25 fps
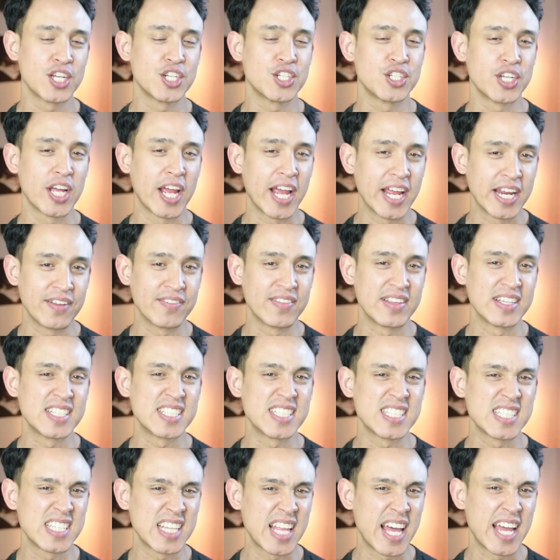shade of this
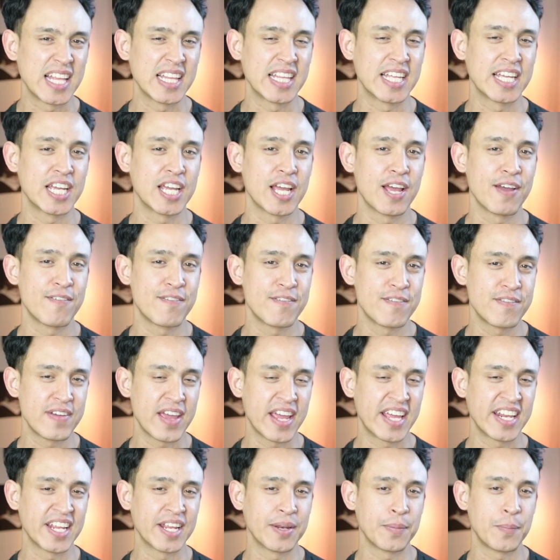slightly
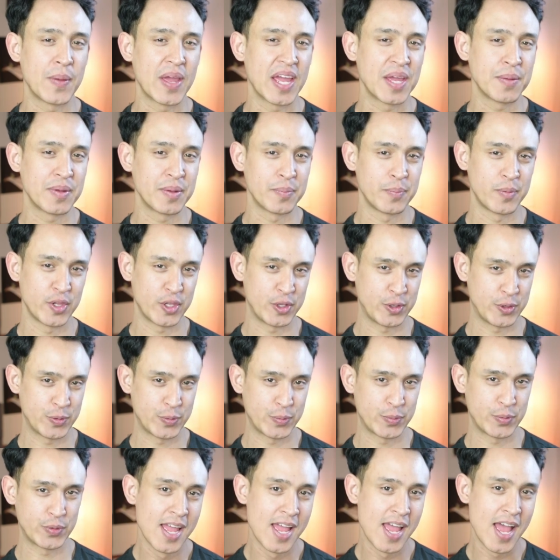faded baby blue.
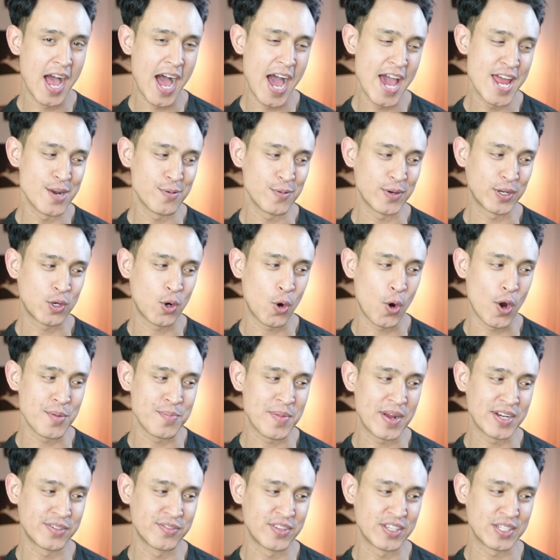I didn't record
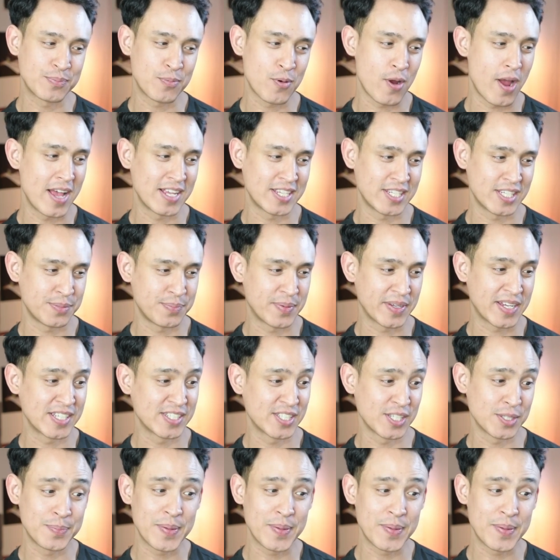much of this process because this